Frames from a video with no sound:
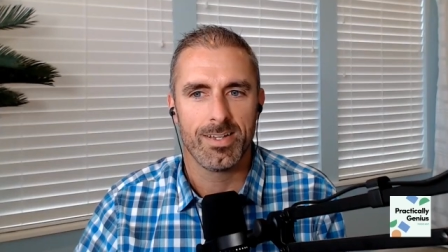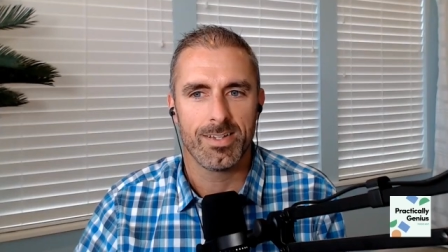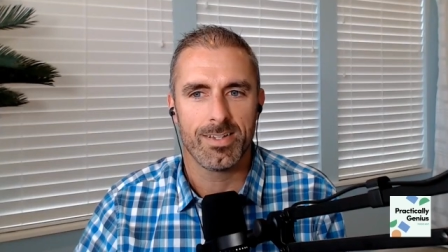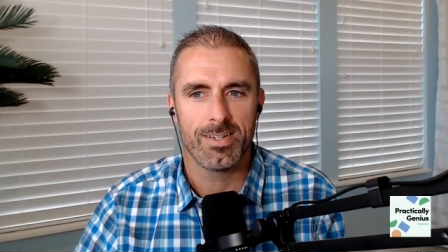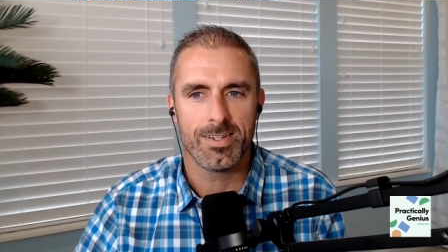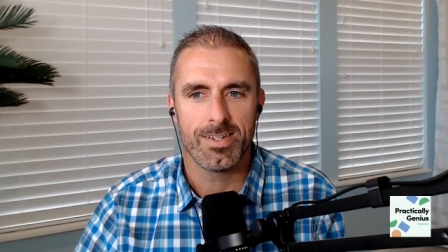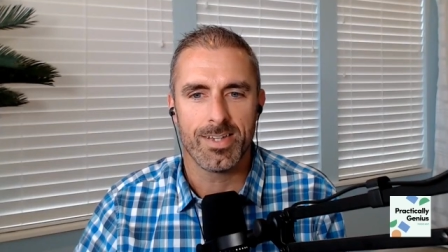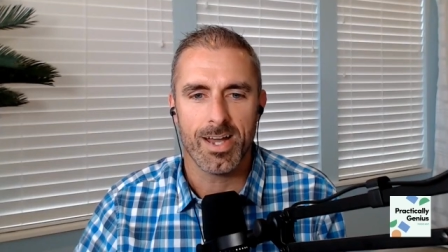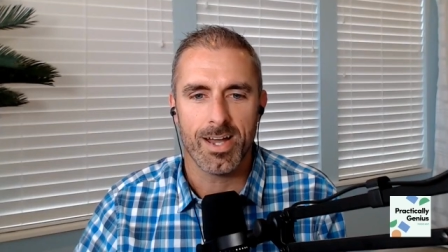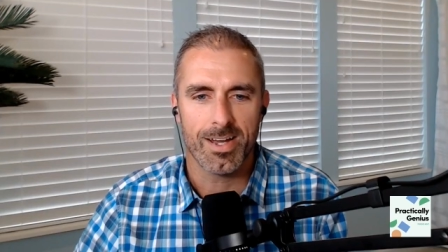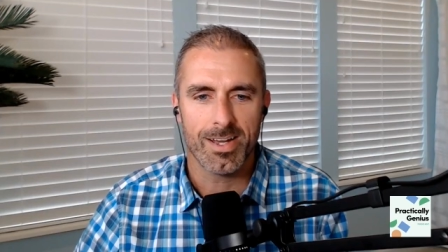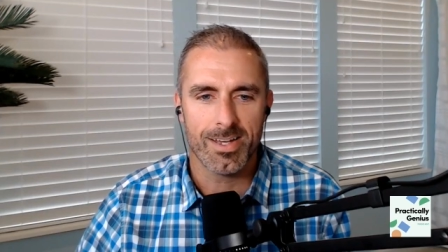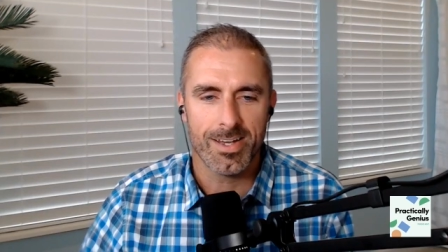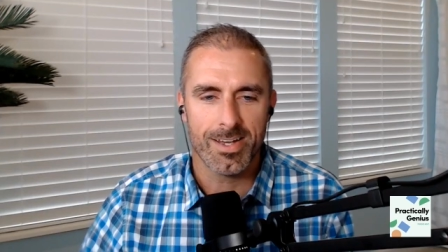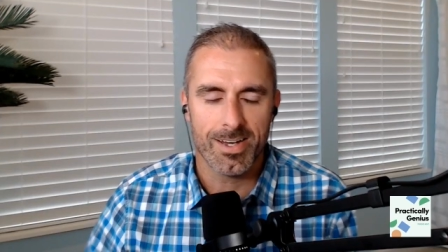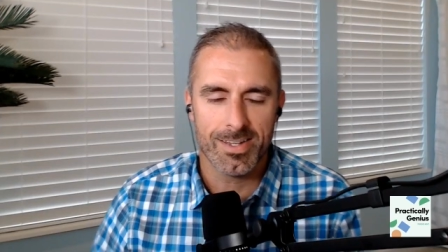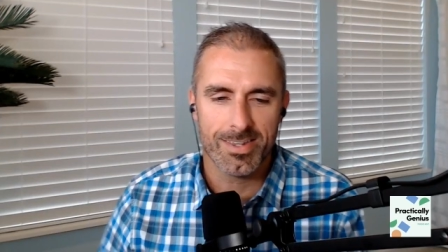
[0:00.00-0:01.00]
Yeah,
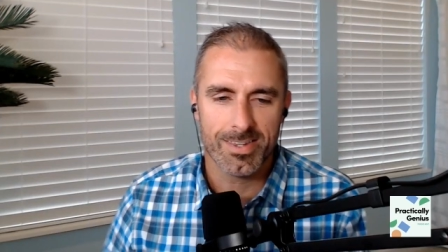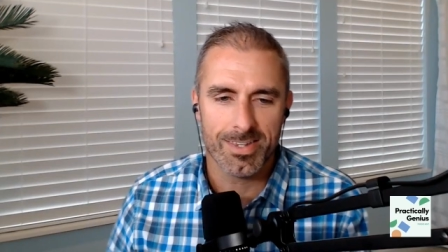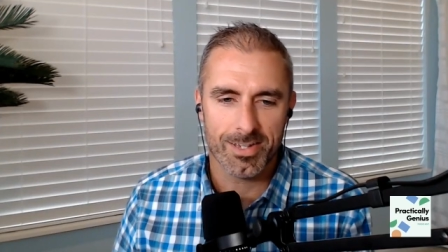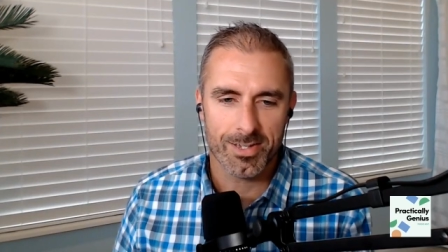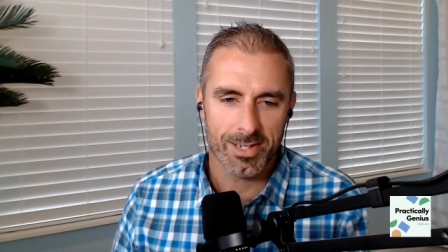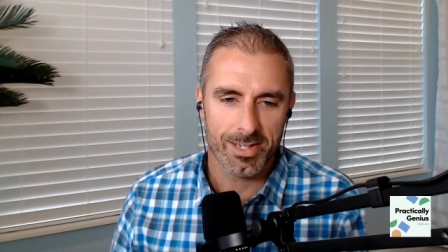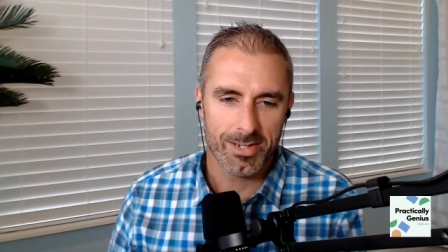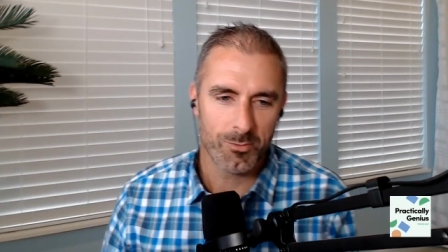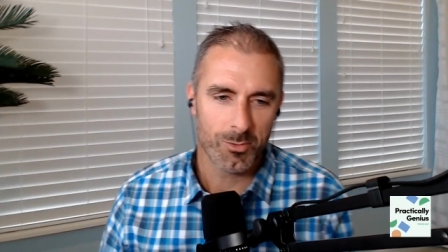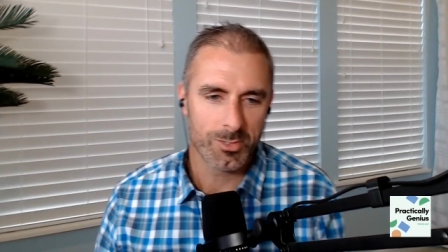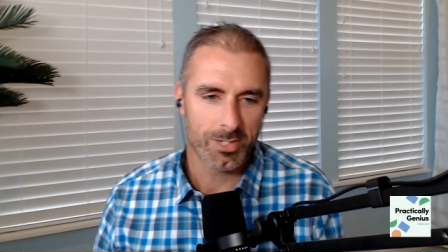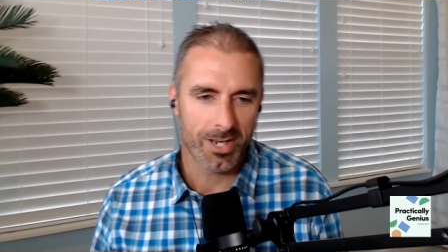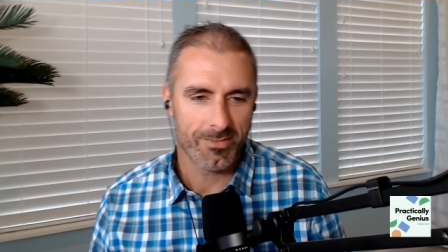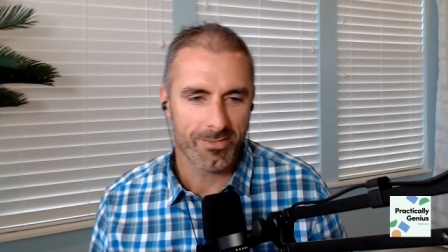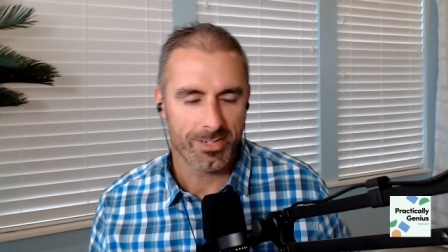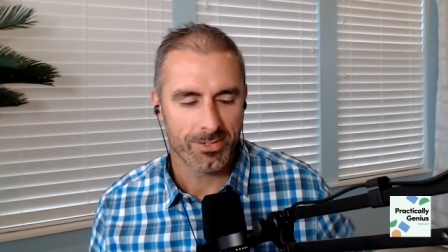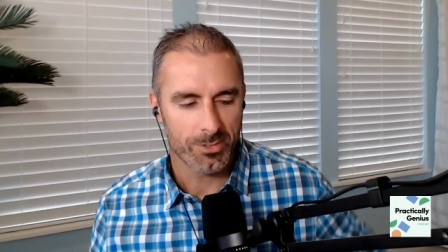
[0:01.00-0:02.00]
I think, and we'll
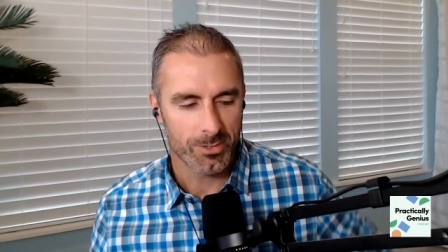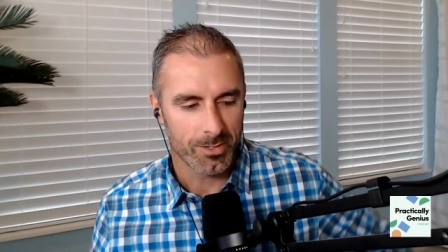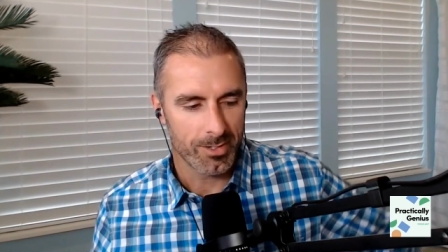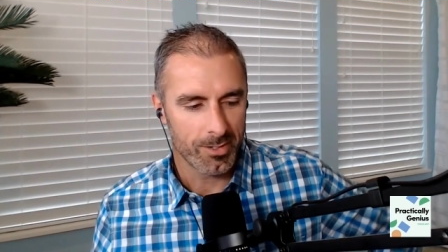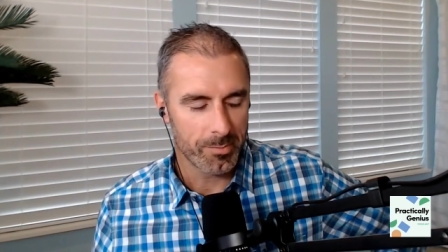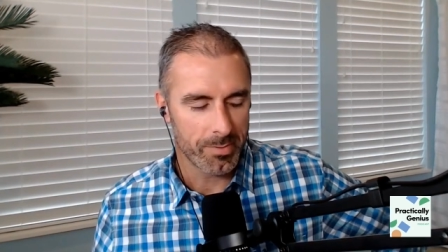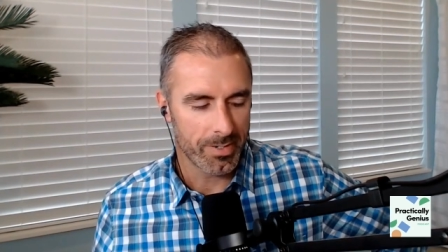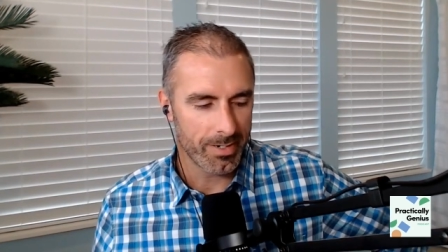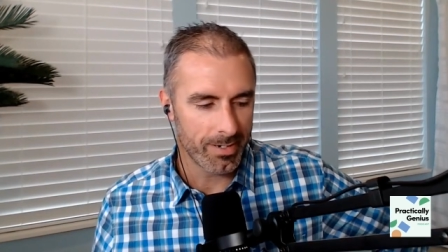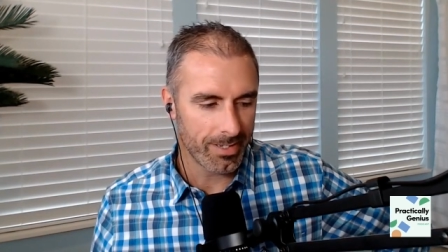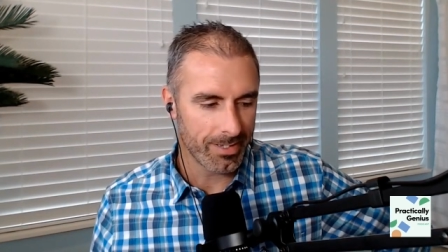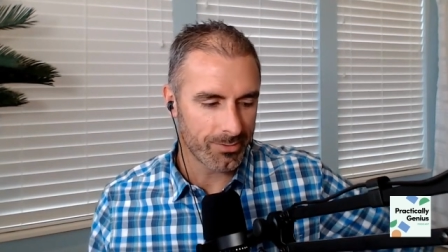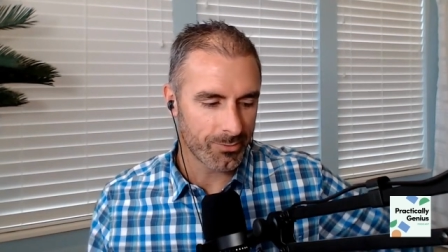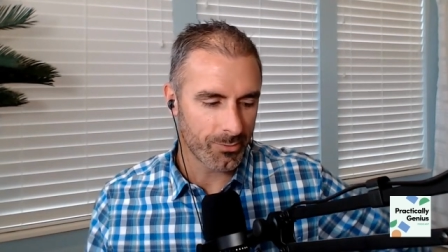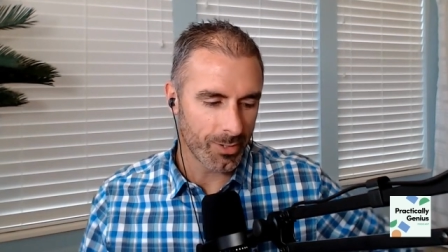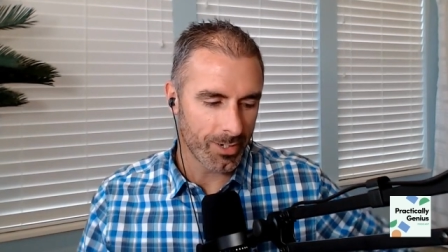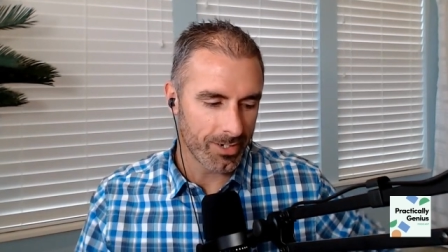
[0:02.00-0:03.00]
dive into a little bit as
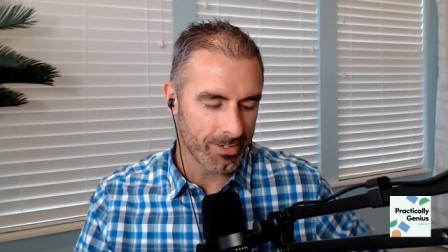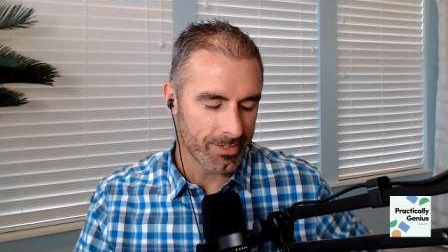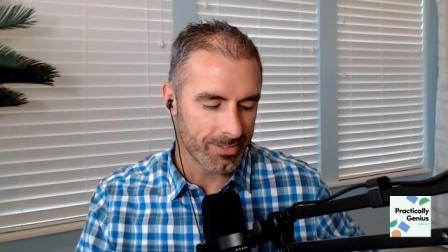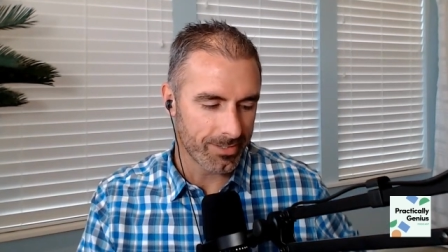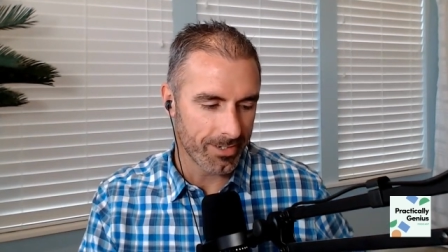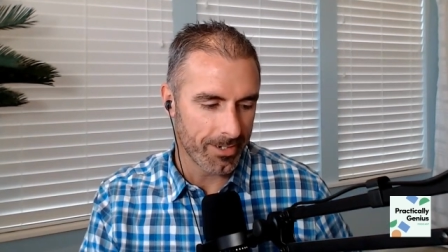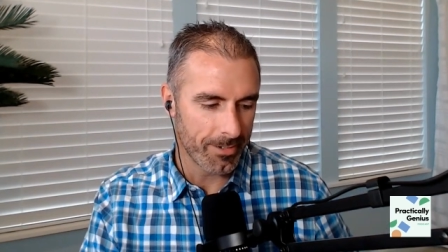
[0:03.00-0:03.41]
far as